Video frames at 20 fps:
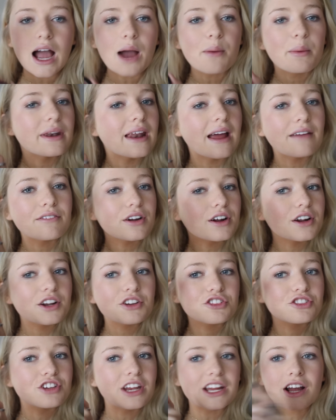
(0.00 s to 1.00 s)
I would never
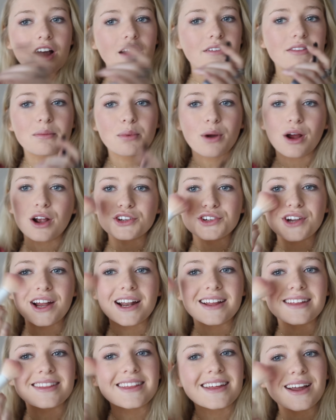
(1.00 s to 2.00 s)
shake off the brush or
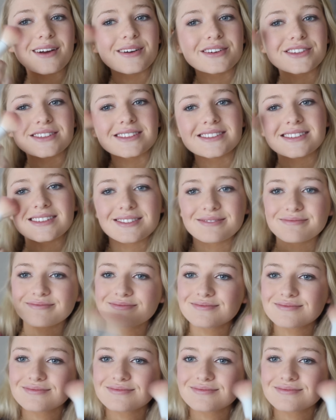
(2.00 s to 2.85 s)
anything. I would just